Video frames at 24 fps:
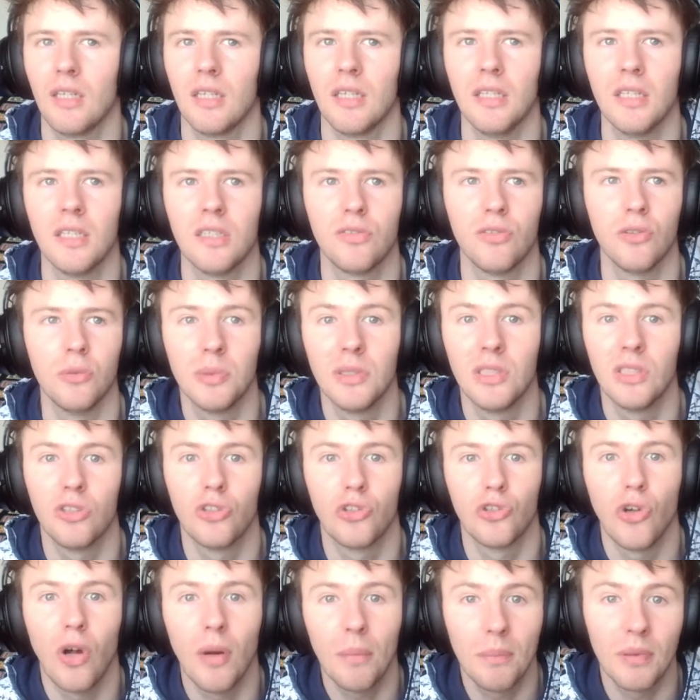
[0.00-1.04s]
I guess, Forbidden
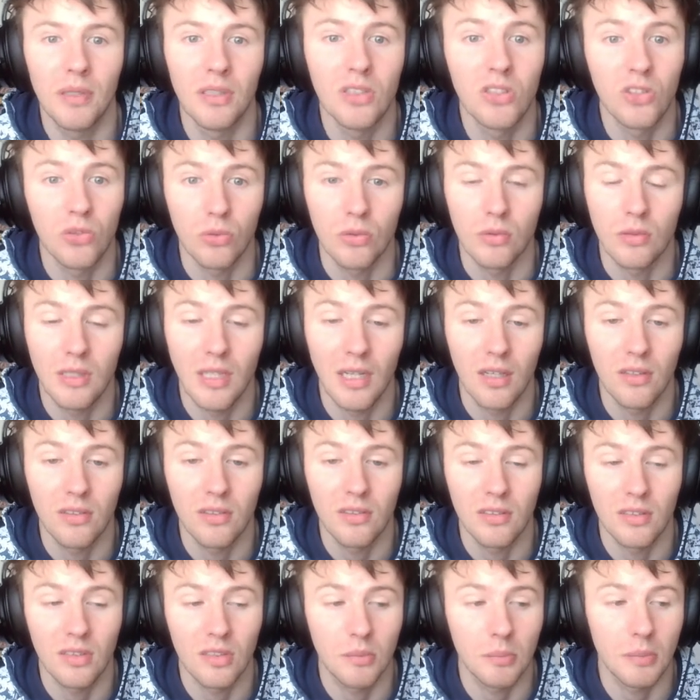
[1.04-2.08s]
Droplets would
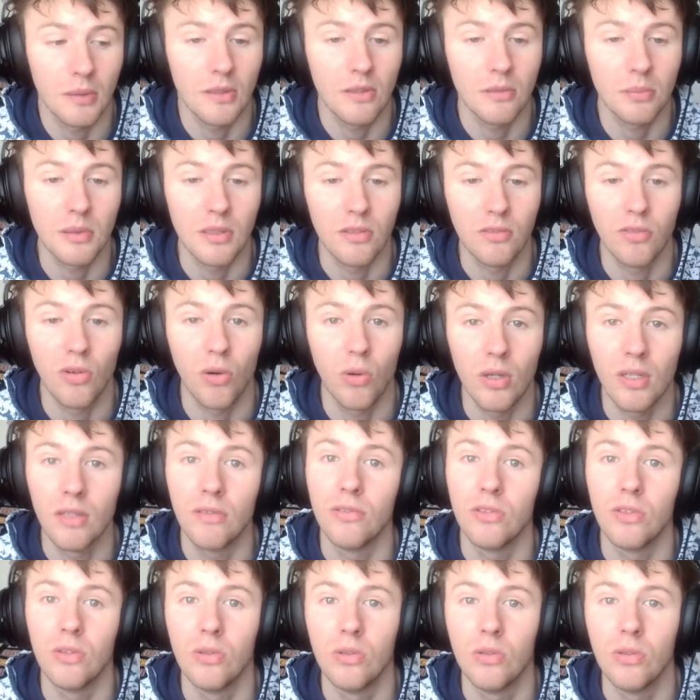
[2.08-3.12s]
count as a spell speed 4
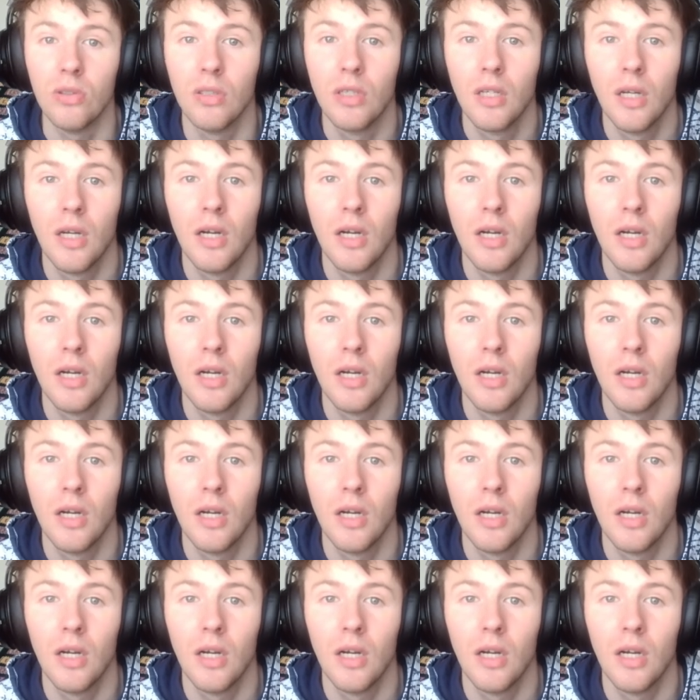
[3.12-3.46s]
if you